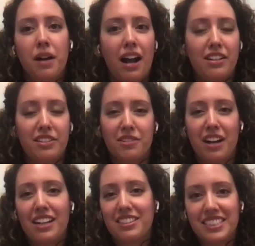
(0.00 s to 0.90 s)

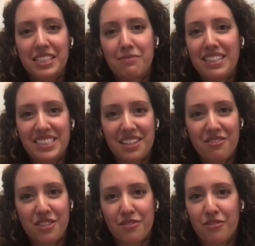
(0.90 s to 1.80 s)
I could see
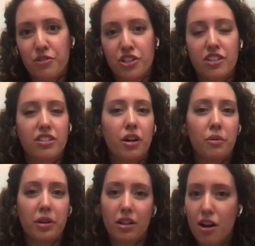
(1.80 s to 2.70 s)
myself in the future
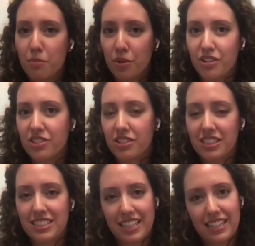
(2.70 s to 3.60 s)
going a lot more into the
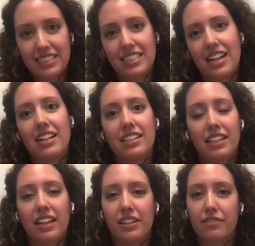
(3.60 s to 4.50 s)
design side and
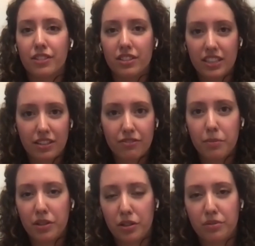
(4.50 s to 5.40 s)
getting really
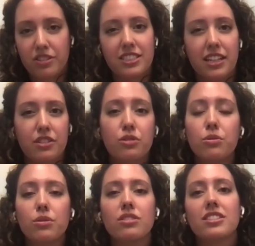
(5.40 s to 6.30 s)
familiar with design
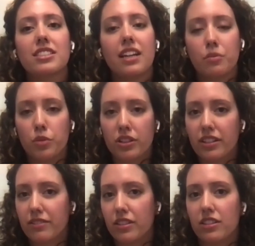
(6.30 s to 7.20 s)
tools and
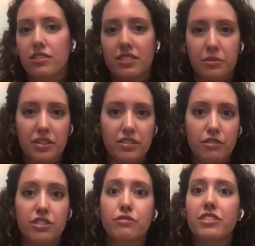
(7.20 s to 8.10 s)
working really closely with
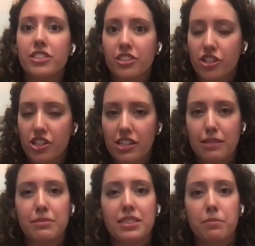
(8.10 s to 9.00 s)
user research
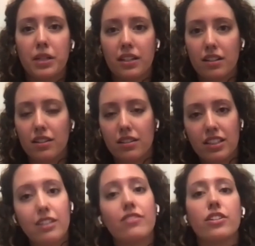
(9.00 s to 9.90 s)
teams and being
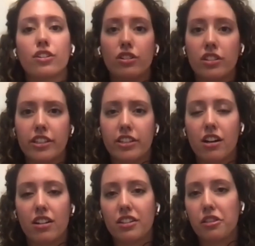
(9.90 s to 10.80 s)
even earlier
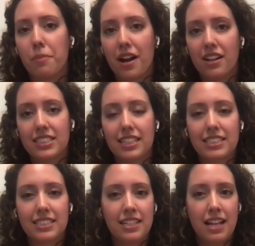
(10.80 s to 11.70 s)
on in the
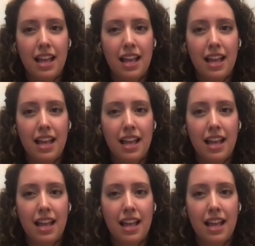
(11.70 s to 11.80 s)
process.